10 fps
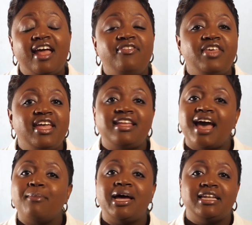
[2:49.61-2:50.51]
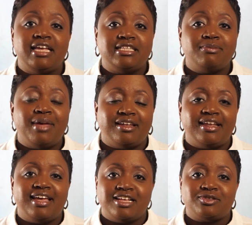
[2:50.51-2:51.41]
and then got my needs
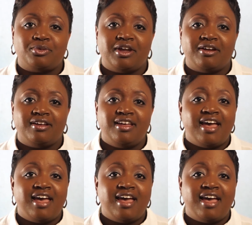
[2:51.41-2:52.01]
met elsewhere.